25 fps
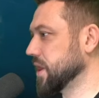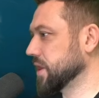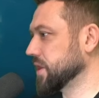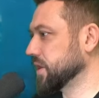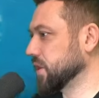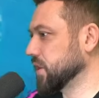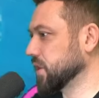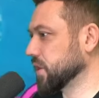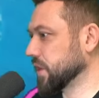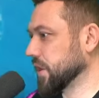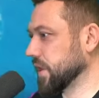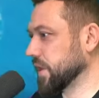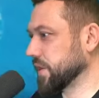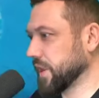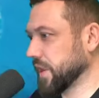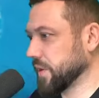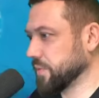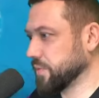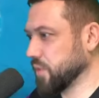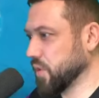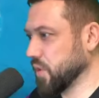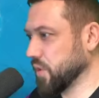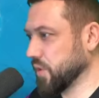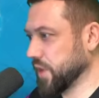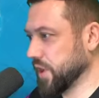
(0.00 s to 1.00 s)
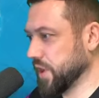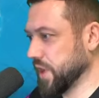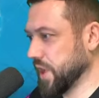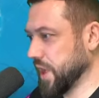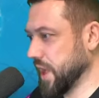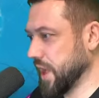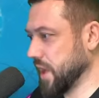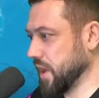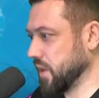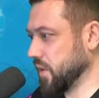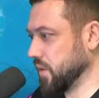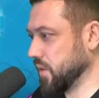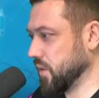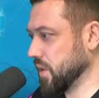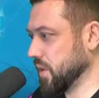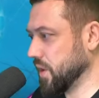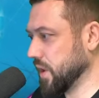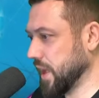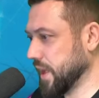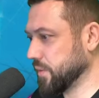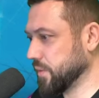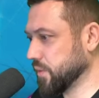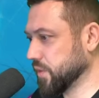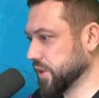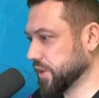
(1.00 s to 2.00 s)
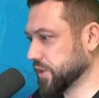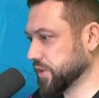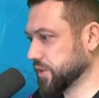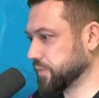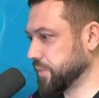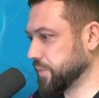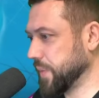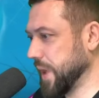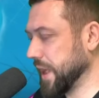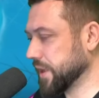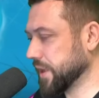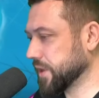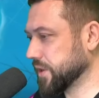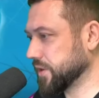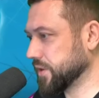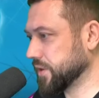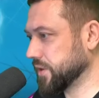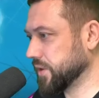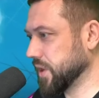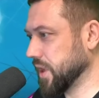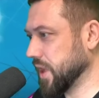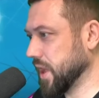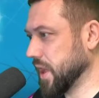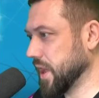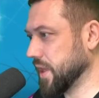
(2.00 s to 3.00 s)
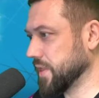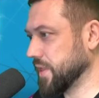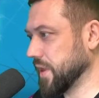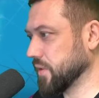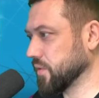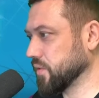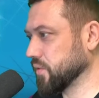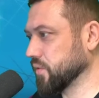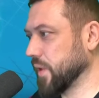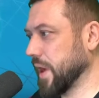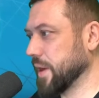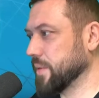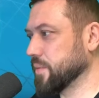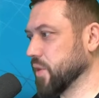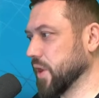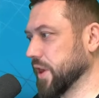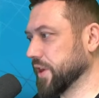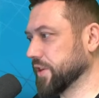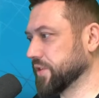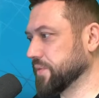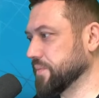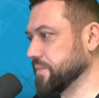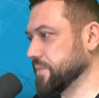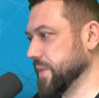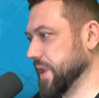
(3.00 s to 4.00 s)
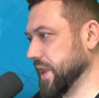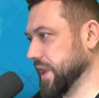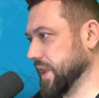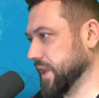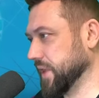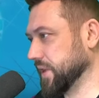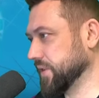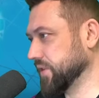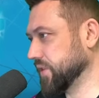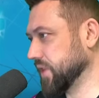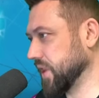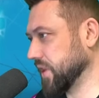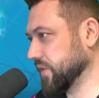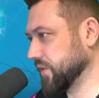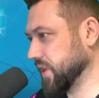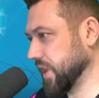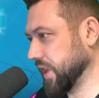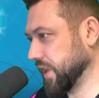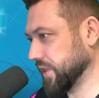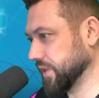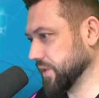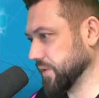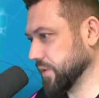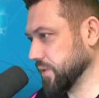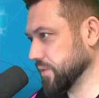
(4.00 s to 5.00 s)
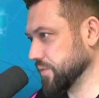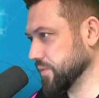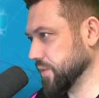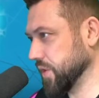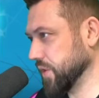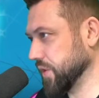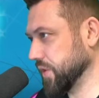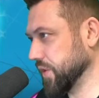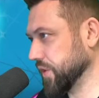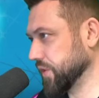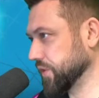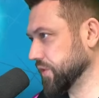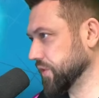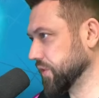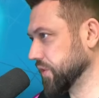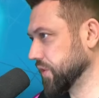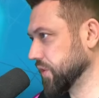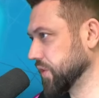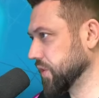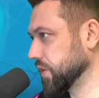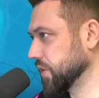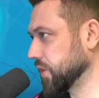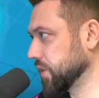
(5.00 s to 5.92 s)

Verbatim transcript: Doesn't look like they had broken now. I would expect uh, that red breaks me instead of taking their own bonus.